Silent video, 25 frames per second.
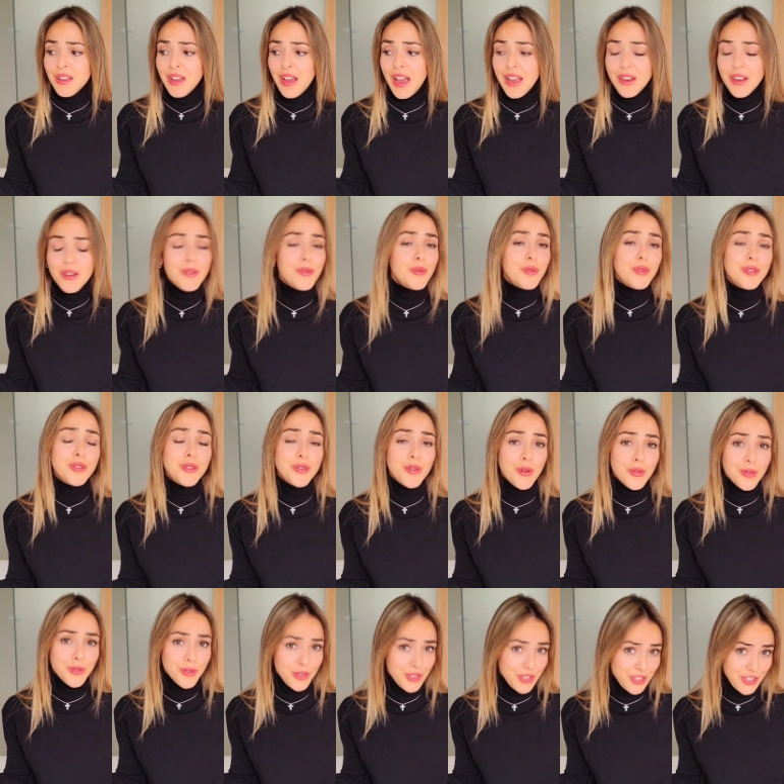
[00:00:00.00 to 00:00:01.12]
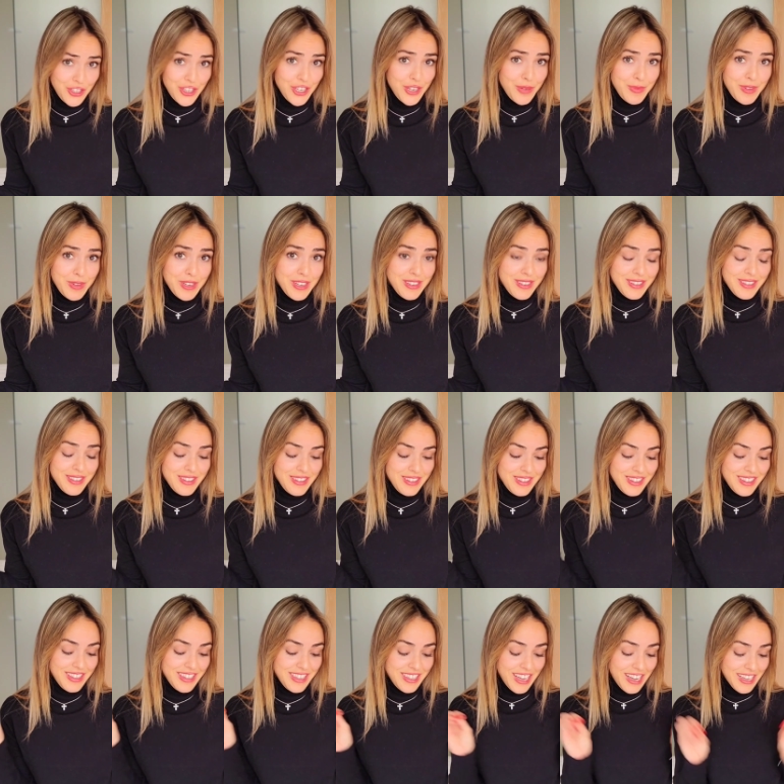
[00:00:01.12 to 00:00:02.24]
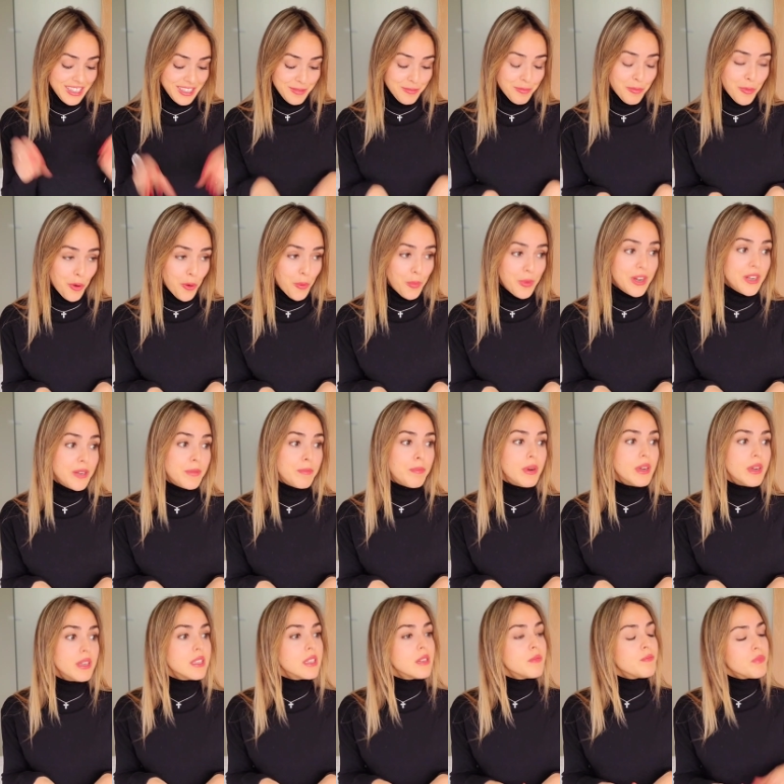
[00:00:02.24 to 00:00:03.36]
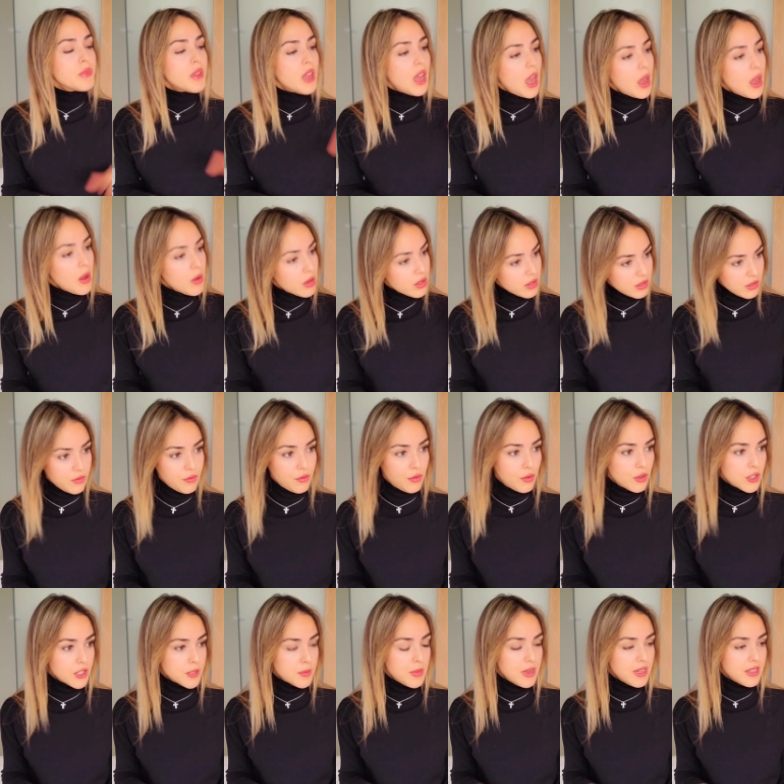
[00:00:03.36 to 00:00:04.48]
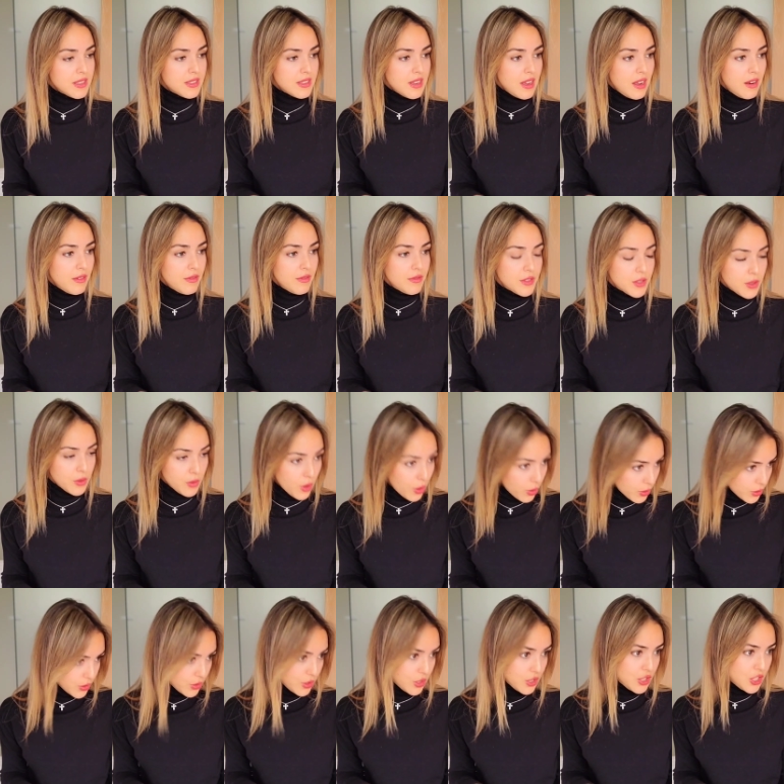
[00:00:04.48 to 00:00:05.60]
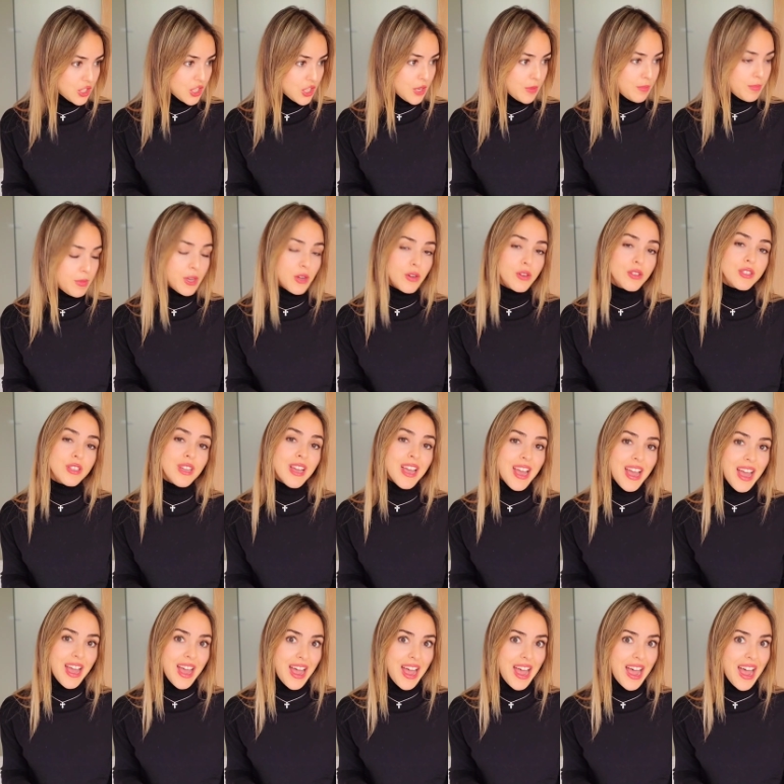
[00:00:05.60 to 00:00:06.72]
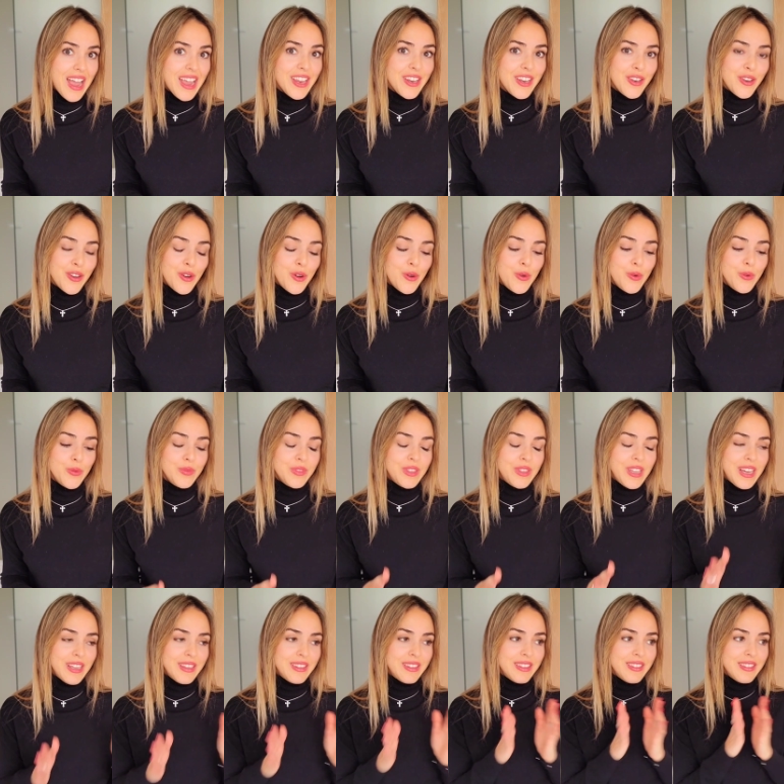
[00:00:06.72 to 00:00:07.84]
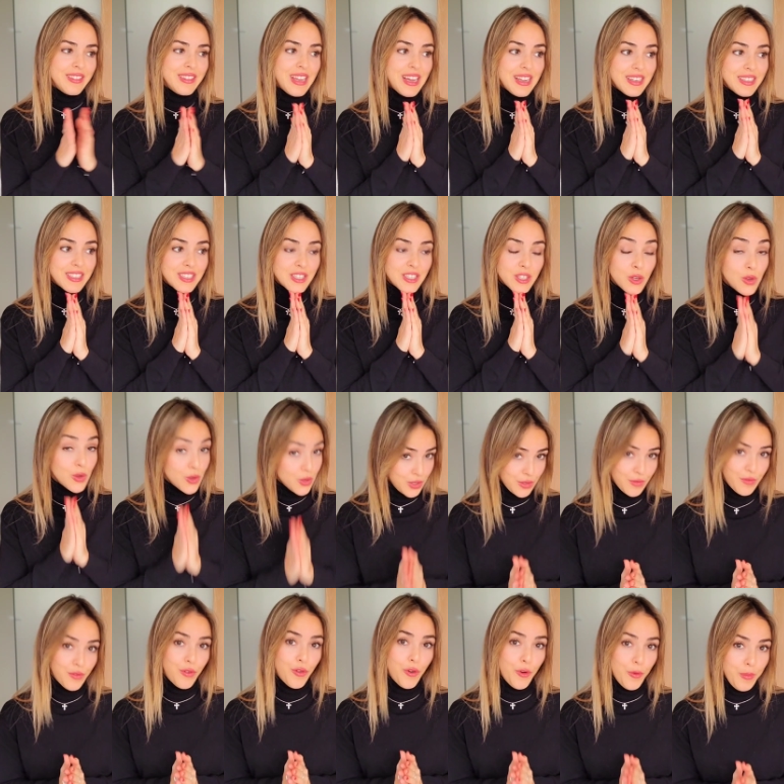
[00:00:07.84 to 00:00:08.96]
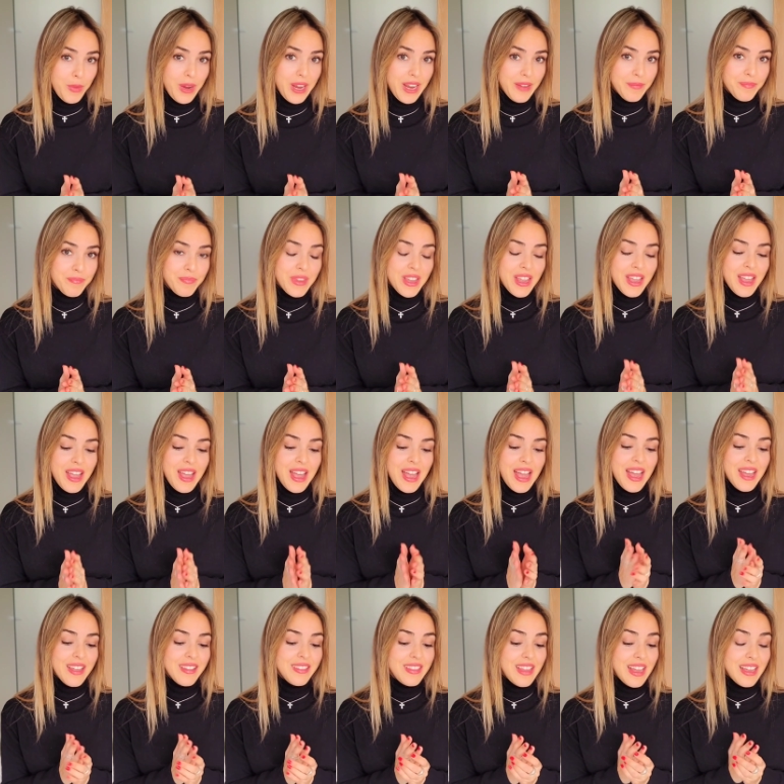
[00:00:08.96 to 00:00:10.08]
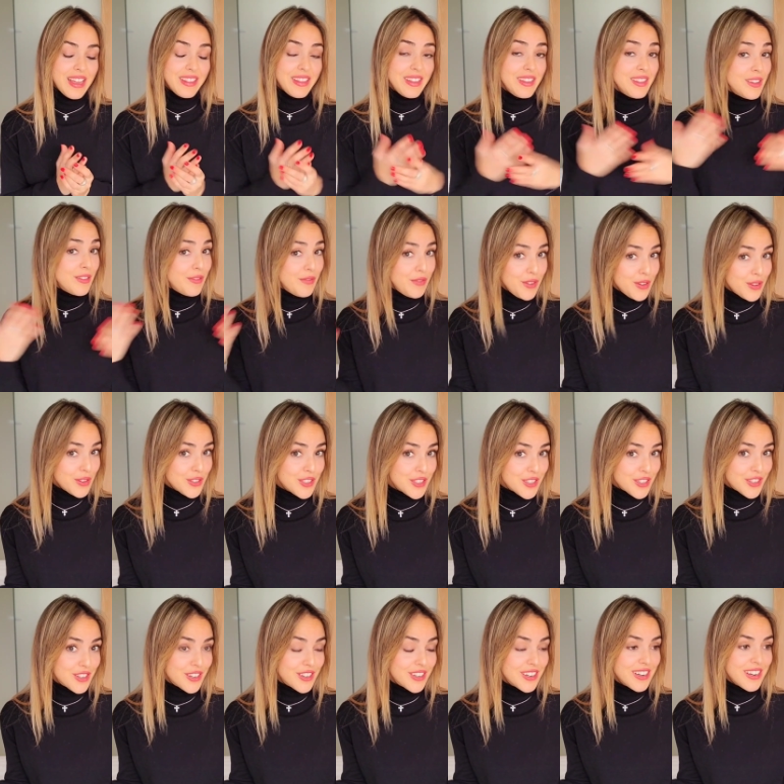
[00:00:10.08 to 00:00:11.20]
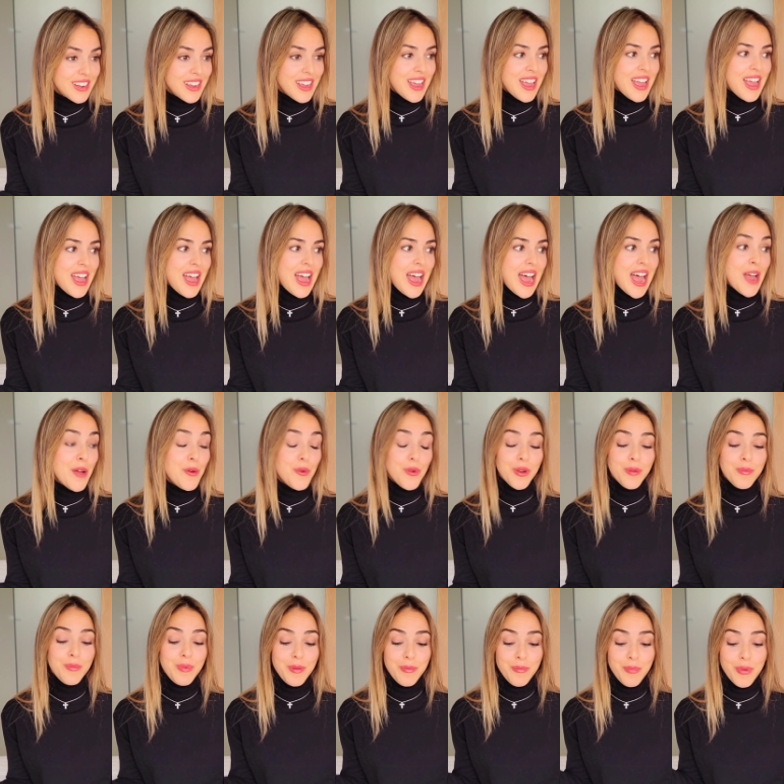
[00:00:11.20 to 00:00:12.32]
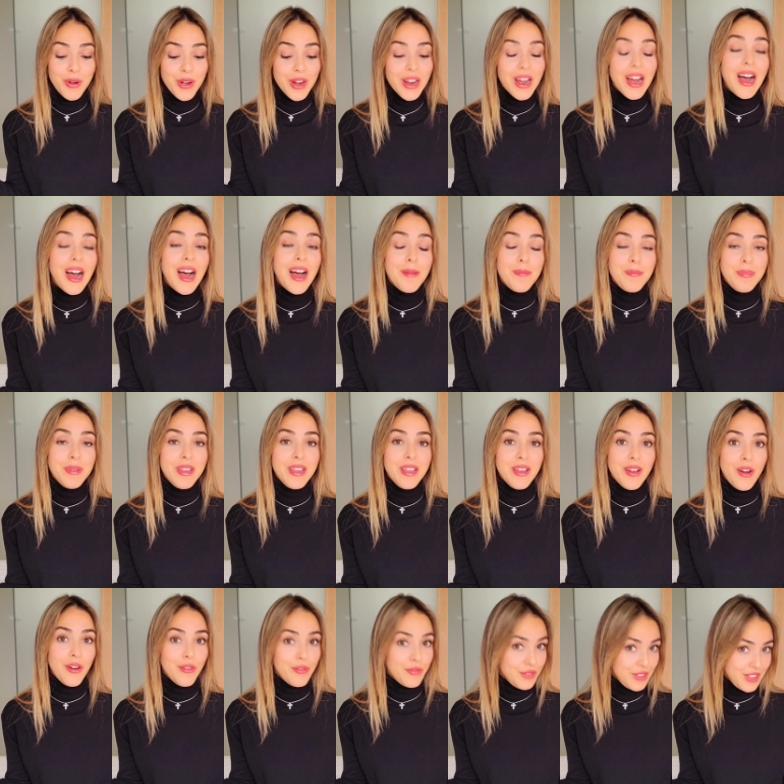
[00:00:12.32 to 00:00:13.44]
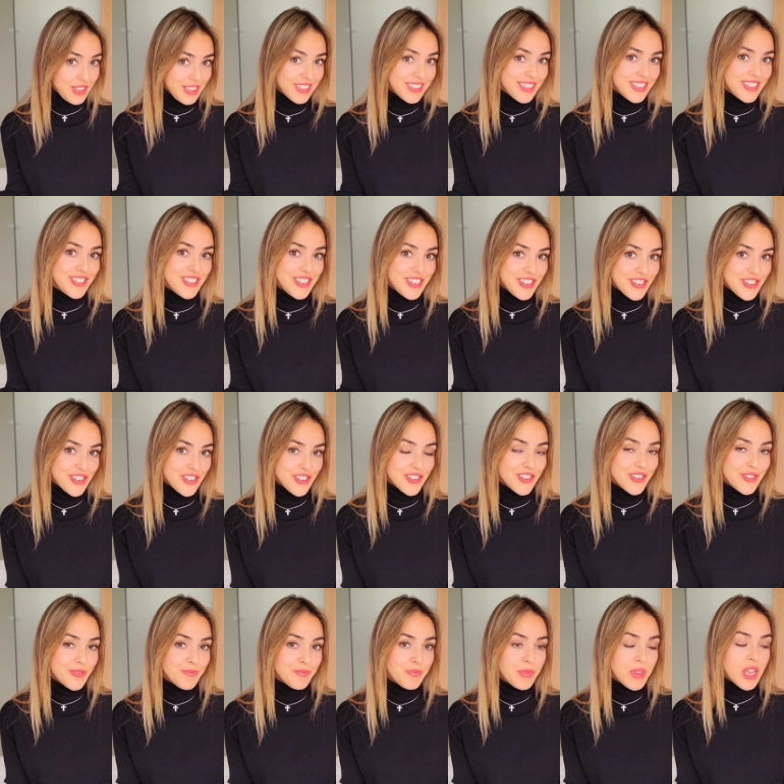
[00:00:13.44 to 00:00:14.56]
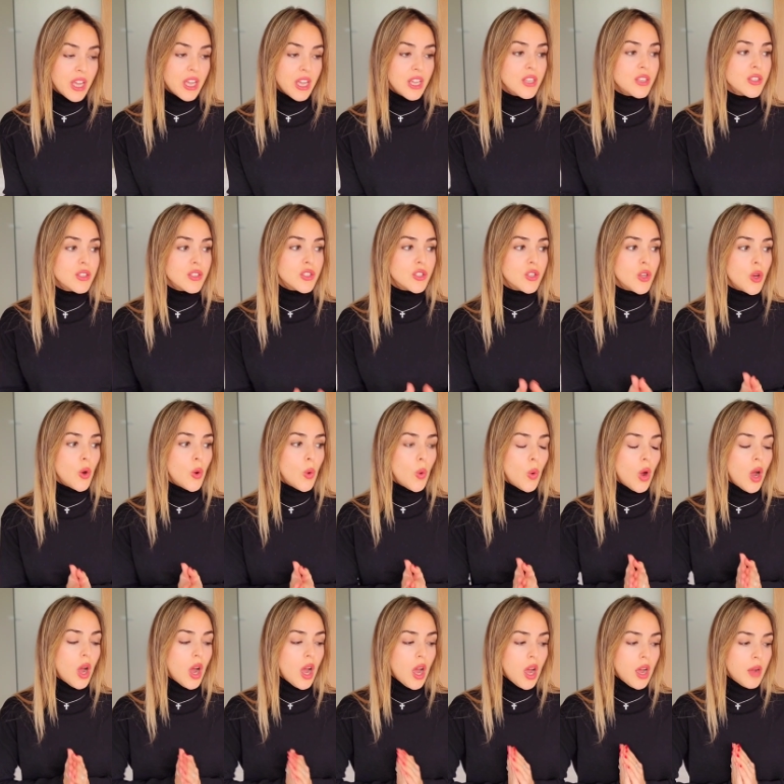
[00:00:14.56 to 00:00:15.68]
I don't want to go to the gym in that moment, but I'm going to force myself to go to the gym because I know that that's good for me and that in the future I will be very happy of this decision. So